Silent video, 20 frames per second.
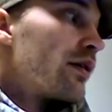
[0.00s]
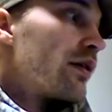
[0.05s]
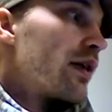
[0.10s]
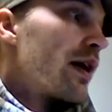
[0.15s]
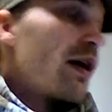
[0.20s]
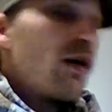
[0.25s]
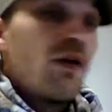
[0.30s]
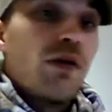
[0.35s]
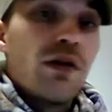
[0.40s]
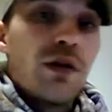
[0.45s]

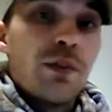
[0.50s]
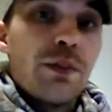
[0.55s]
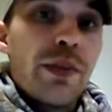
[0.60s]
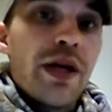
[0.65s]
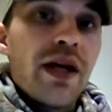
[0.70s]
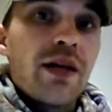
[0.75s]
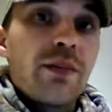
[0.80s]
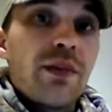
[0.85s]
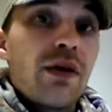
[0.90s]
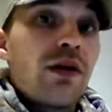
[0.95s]
Now on the
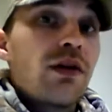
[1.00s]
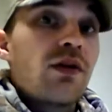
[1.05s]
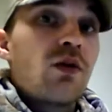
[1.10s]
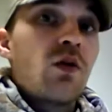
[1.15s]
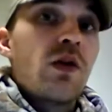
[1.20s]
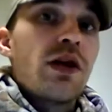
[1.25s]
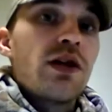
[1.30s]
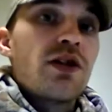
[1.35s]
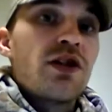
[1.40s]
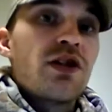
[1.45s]
bed bug
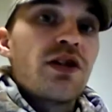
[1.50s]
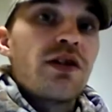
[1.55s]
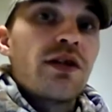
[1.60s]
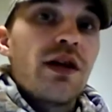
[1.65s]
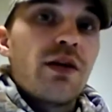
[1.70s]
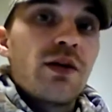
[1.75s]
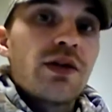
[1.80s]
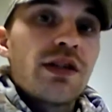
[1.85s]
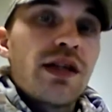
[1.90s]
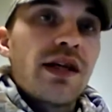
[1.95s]
question
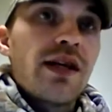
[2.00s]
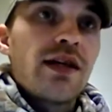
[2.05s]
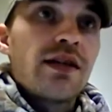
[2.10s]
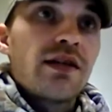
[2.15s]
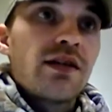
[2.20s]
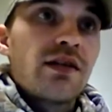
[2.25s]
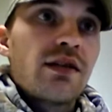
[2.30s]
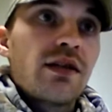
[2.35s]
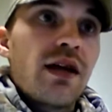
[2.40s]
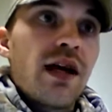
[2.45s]
I was
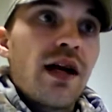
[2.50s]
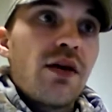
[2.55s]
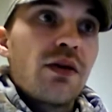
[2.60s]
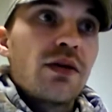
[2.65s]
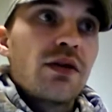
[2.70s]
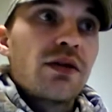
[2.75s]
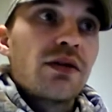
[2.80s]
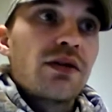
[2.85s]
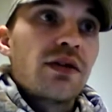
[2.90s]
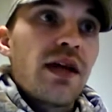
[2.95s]
asked
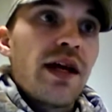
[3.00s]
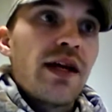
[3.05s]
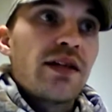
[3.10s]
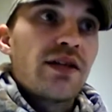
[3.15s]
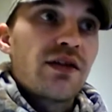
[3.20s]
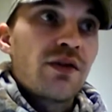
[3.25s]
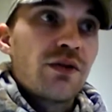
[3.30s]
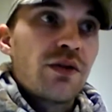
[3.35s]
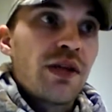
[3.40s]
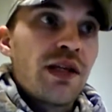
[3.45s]

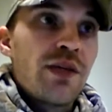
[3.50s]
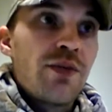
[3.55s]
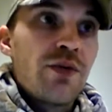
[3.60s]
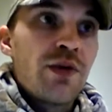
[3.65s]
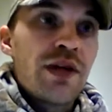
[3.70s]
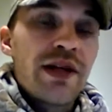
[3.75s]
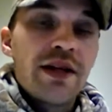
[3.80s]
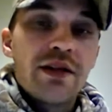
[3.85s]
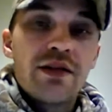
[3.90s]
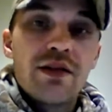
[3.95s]
to go deeper
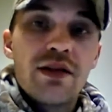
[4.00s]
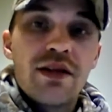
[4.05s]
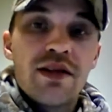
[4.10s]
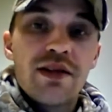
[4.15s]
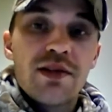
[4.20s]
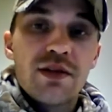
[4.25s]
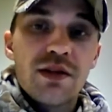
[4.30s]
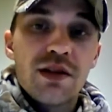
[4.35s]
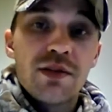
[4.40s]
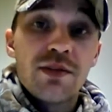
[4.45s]
and get into
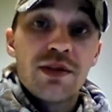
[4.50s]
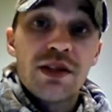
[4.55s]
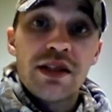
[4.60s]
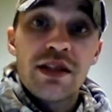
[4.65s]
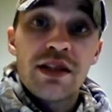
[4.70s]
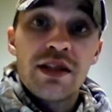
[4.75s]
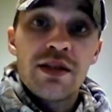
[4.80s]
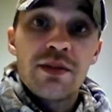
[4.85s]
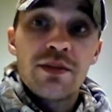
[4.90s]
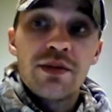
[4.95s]
some
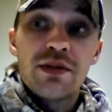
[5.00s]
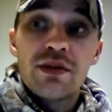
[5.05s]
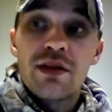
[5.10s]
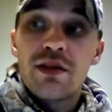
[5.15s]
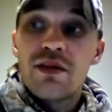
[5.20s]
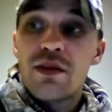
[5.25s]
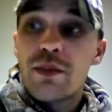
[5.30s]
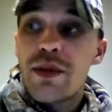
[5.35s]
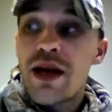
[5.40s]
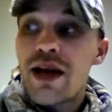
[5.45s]
seams
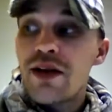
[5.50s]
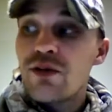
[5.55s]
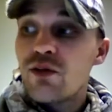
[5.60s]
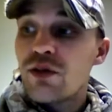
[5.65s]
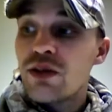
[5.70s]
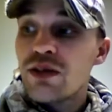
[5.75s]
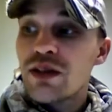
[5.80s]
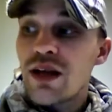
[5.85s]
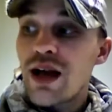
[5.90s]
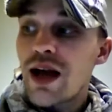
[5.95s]
of the
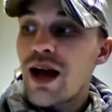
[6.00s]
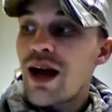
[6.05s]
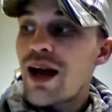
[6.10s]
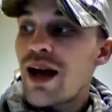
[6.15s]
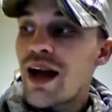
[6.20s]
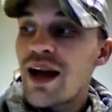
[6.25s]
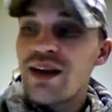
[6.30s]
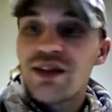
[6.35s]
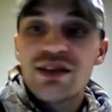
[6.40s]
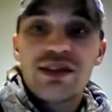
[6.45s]
mattress.
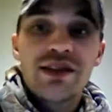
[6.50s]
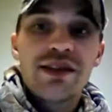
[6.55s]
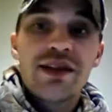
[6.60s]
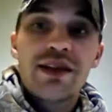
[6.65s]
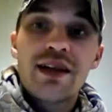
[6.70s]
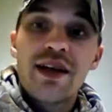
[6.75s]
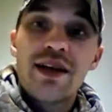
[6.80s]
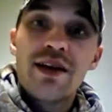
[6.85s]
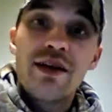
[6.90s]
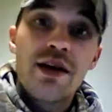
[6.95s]
I actually
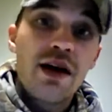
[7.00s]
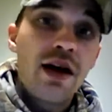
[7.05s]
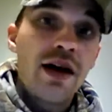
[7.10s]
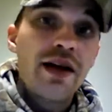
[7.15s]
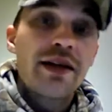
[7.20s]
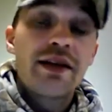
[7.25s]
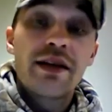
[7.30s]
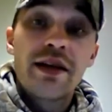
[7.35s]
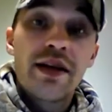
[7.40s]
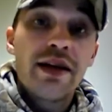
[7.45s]

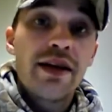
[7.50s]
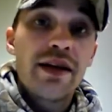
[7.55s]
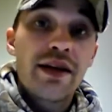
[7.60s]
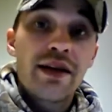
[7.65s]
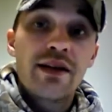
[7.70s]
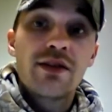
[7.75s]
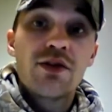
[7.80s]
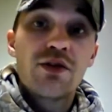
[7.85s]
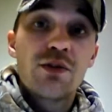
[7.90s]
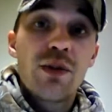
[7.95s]
cannot get
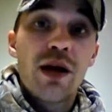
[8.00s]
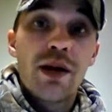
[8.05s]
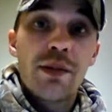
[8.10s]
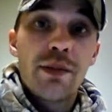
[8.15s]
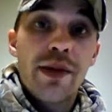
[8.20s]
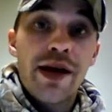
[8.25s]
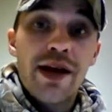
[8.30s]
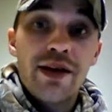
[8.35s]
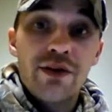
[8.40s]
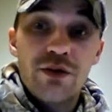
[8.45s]
into my
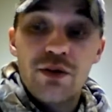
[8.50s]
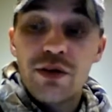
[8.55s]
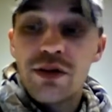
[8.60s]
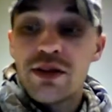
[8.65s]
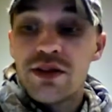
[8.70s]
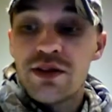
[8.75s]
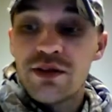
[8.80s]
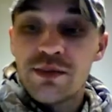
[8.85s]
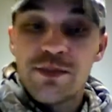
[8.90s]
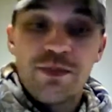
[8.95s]

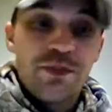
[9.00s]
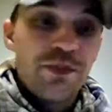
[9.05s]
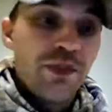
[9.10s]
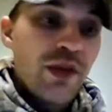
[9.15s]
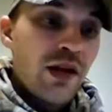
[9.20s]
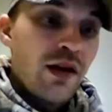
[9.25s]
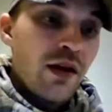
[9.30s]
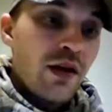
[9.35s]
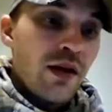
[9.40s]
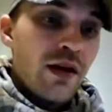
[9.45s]
mattress.
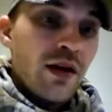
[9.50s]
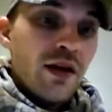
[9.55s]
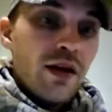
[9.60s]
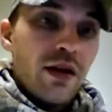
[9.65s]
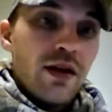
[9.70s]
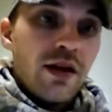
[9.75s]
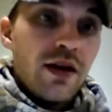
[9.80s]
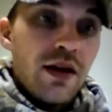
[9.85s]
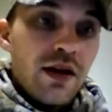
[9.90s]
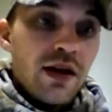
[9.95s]

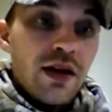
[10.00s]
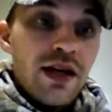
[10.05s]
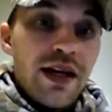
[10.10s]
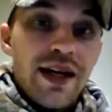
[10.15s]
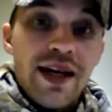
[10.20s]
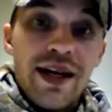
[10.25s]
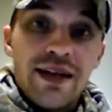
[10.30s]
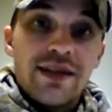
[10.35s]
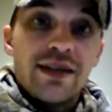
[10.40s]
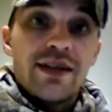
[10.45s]

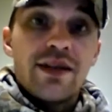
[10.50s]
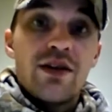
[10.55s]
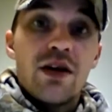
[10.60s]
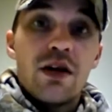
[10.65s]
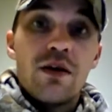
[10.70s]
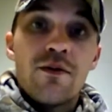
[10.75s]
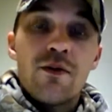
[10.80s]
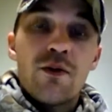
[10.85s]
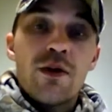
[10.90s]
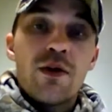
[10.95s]
It has a
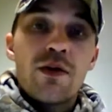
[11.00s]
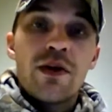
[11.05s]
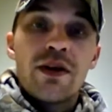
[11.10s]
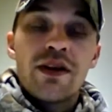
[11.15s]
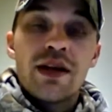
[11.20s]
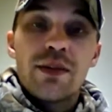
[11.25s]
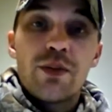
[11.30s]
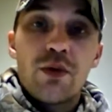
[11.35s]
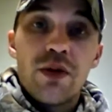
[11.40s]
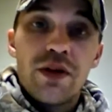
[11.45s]
cover on
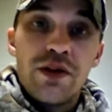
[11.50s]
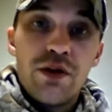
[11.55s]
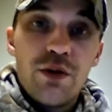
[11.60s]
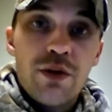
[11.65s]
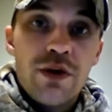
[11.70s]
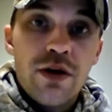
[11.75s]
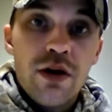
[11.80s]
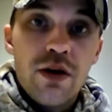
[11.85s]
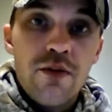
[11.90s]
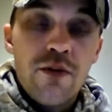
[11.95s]
it. They put a new
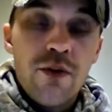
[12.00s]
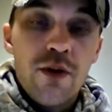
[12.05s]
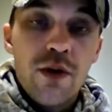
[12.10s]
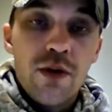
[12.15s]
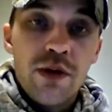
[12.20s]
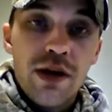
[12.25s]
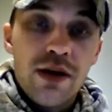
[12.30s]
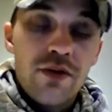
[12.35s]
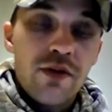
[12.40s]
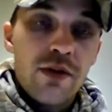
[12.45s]
cover
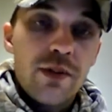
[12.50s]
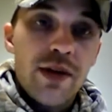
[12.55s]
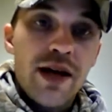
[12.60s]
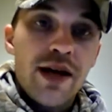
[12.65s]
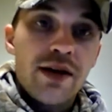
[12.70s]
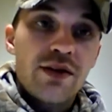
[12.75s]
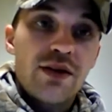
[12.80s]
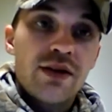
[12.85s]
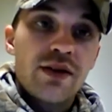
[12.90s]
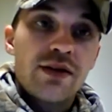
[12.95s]
on every
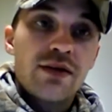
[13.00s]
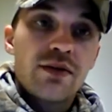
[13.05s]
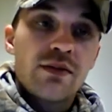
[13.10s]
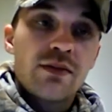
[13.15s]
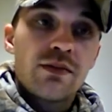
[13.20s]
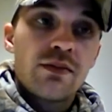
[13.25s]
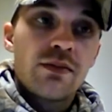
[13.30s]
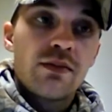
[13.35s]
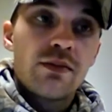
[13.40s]
mattress